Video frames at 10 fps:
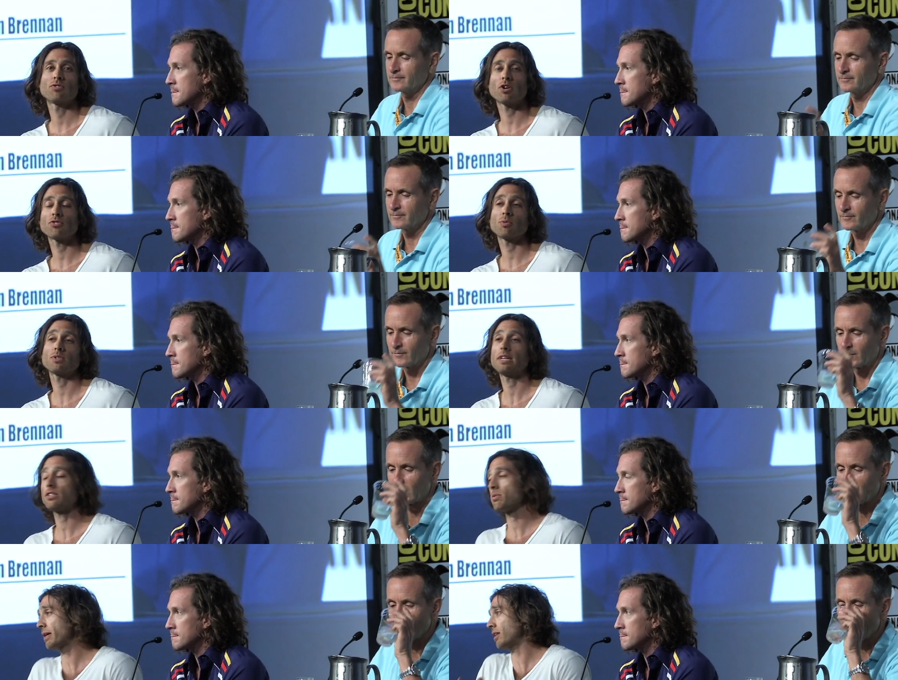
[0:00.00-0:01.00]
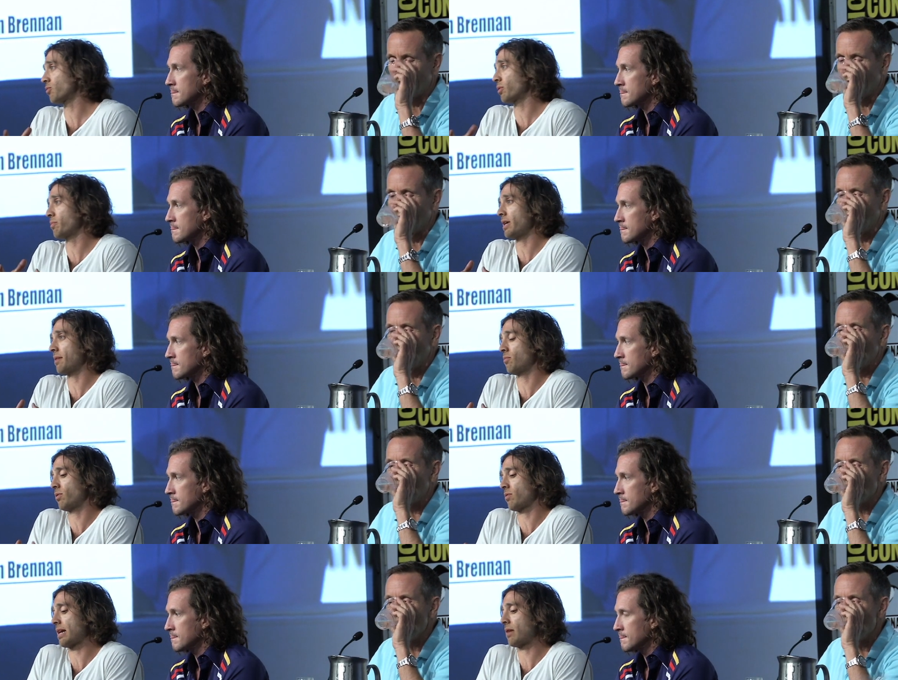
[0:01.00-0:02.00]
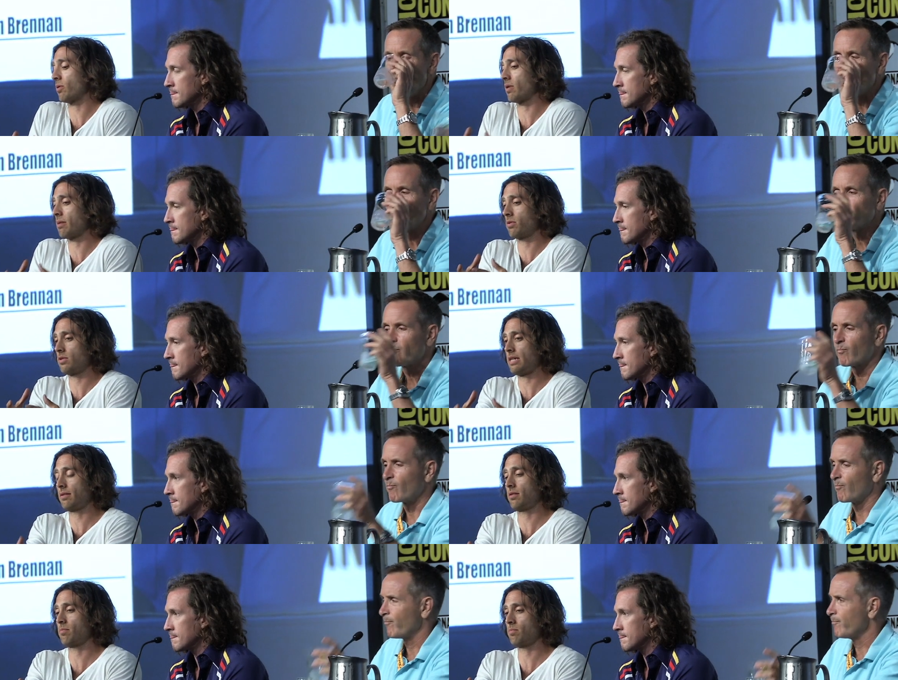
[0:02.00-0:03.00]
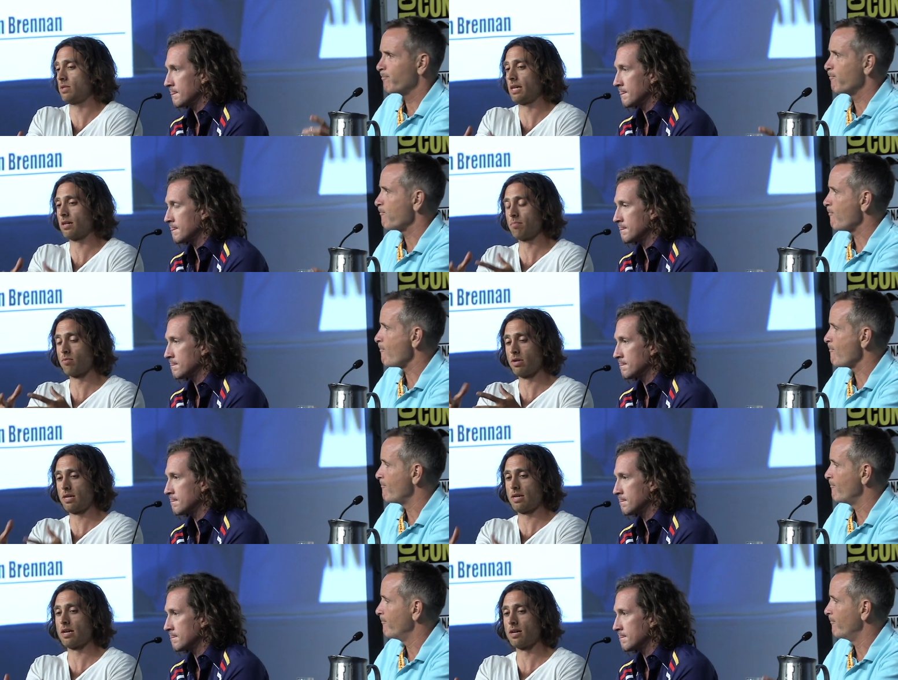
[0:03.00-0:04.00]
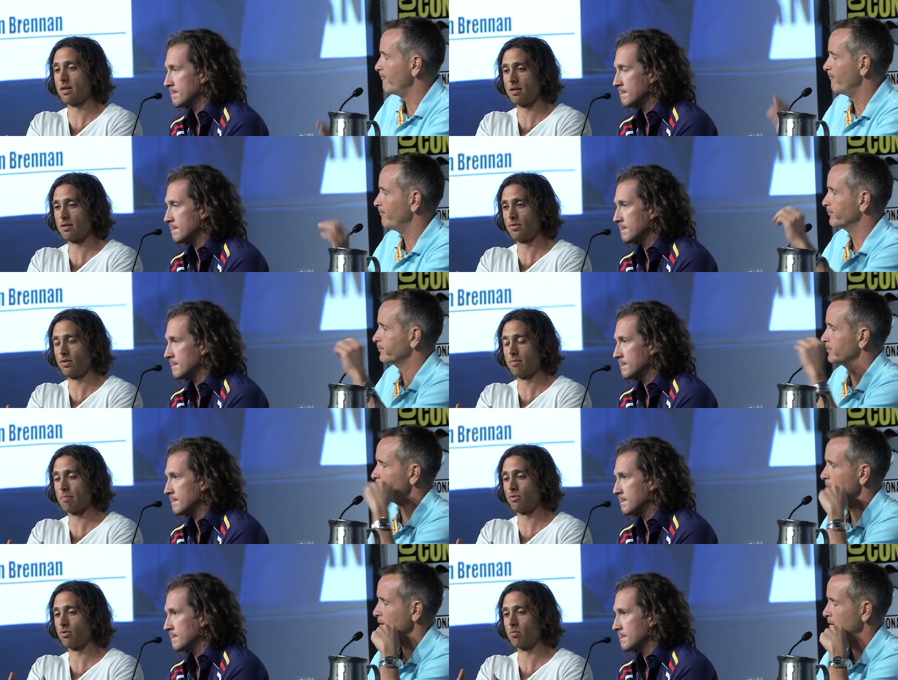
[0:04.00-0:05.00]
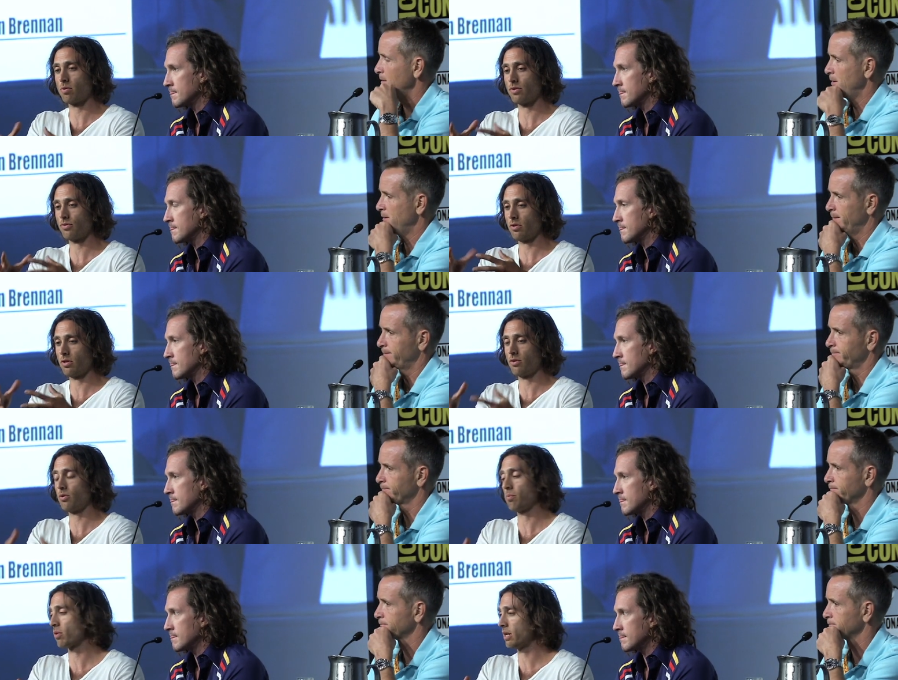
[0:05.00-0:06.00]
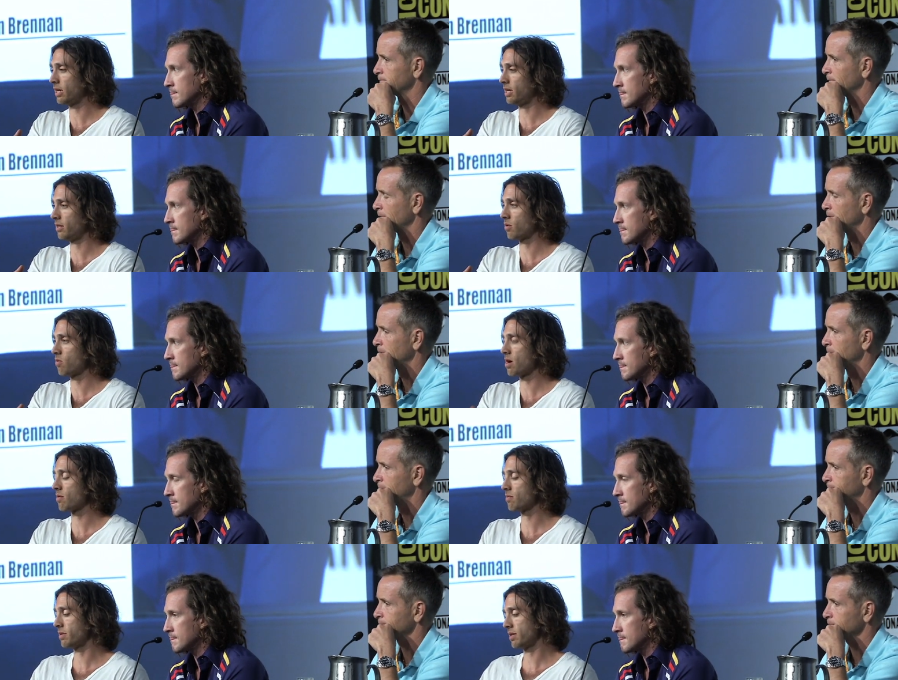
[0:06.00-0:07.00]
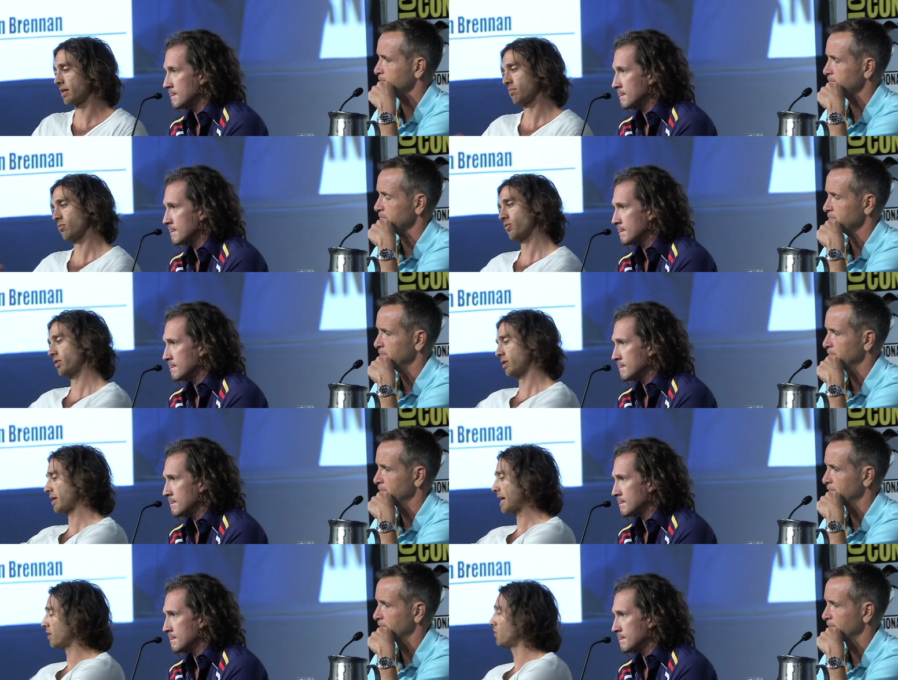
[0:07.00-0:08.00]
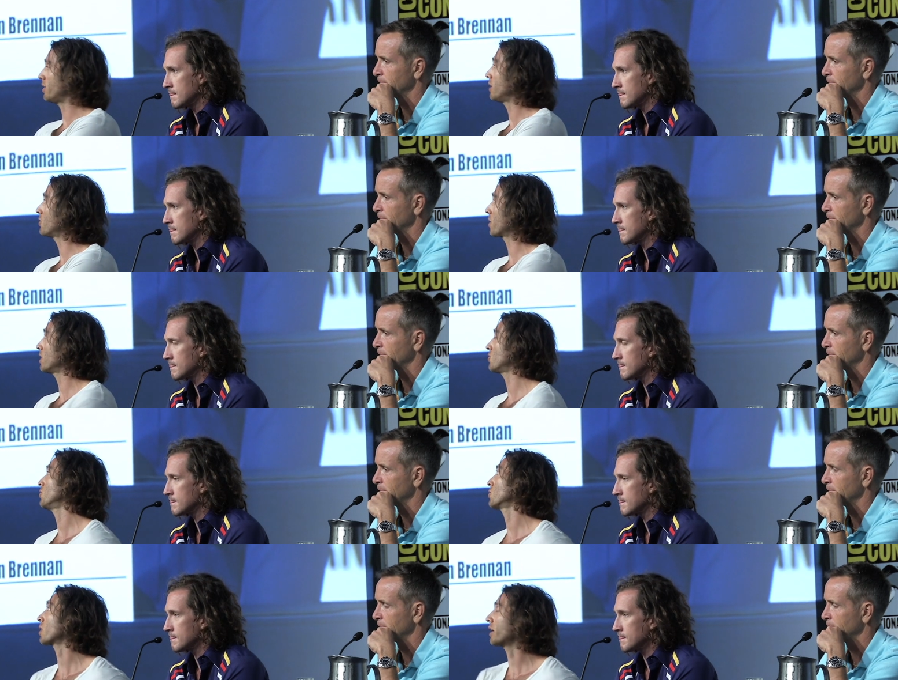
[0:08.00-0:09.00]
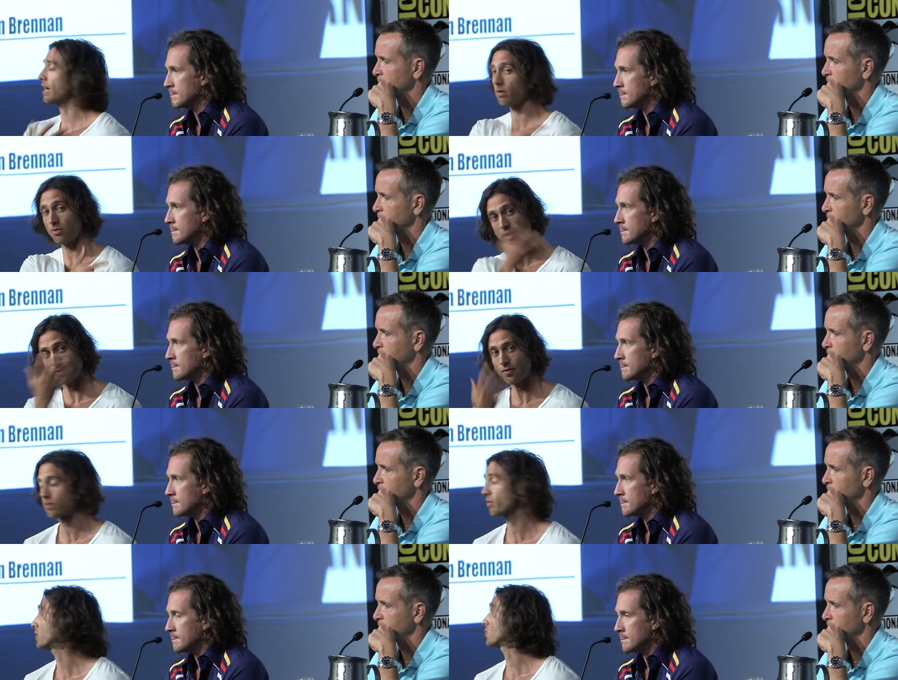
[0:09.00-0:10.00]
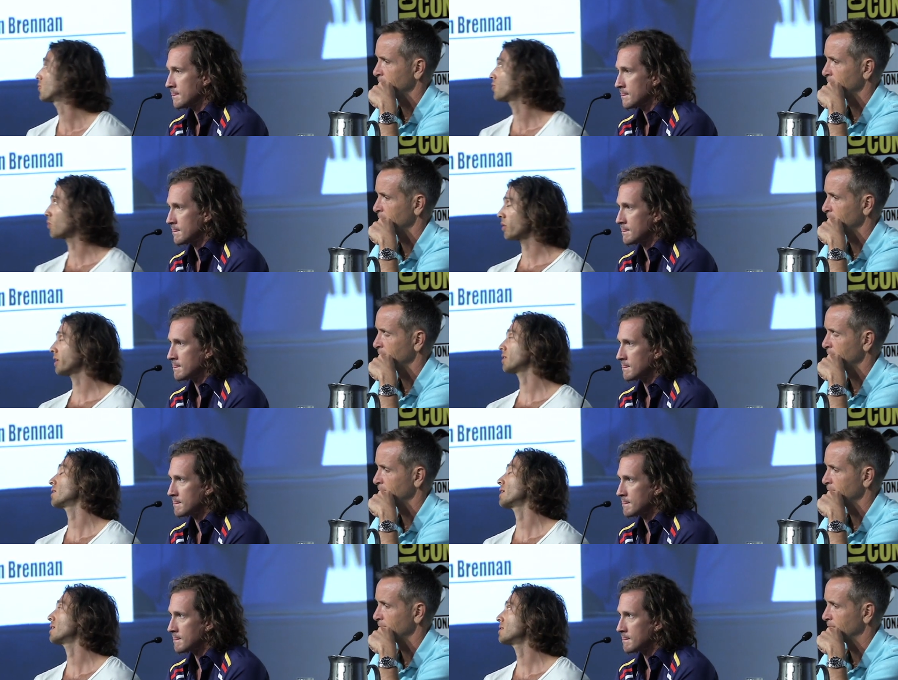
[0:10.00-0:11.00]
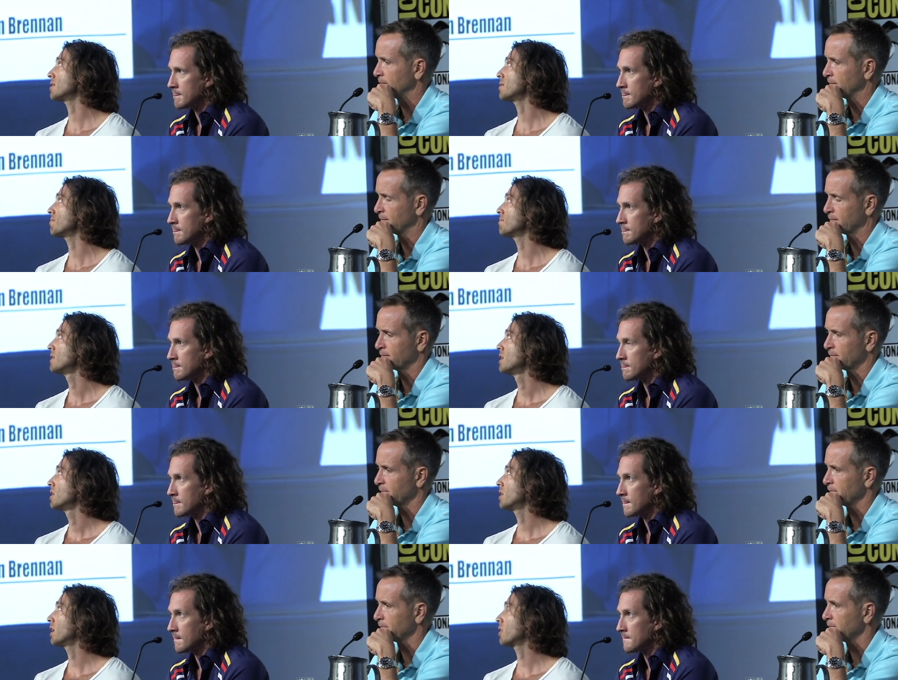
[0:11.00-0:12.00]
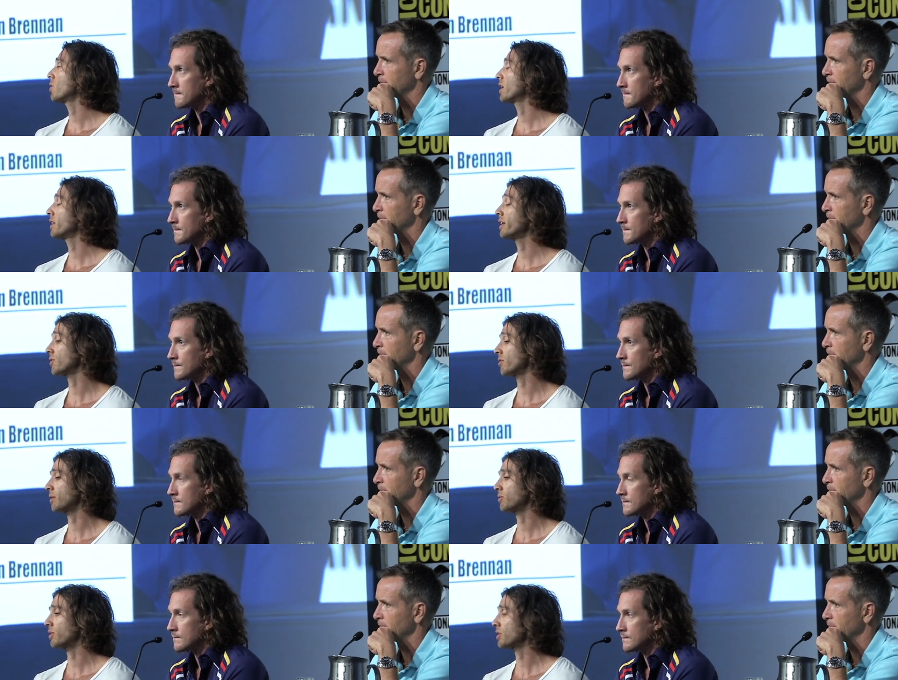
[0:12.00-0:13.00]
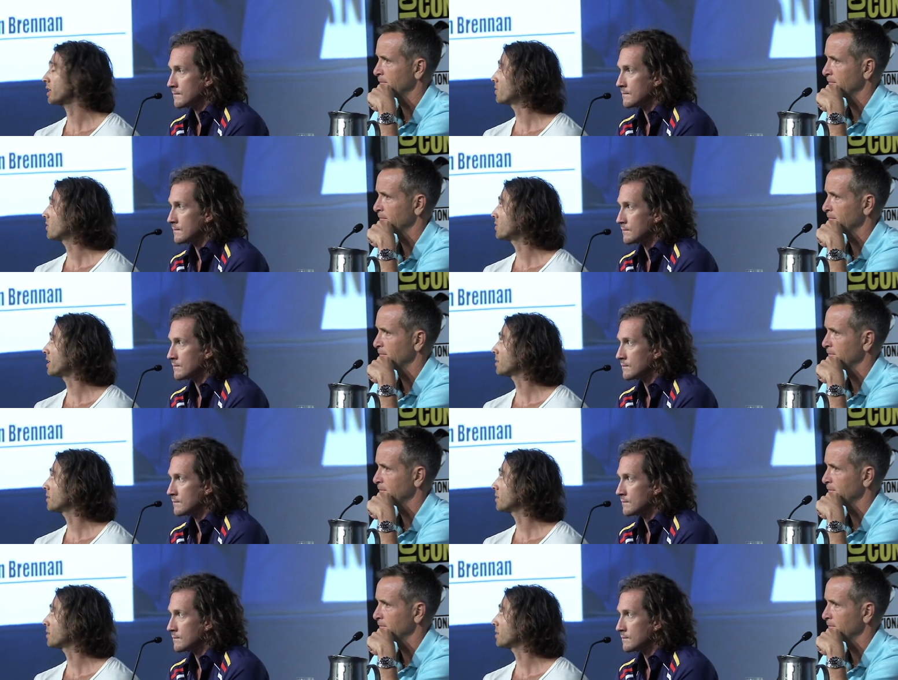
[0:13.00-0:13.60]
Speaker 1: it's also what's nice about it is we've been able we were, how we were able to take the, take a Britney uh, themed episode where it's you know doing Britney in the choir room and, and move it and how does that integrate into New York and how does that affect Rachel's story and and um, uh, going on there. So that was actually kind of exciting.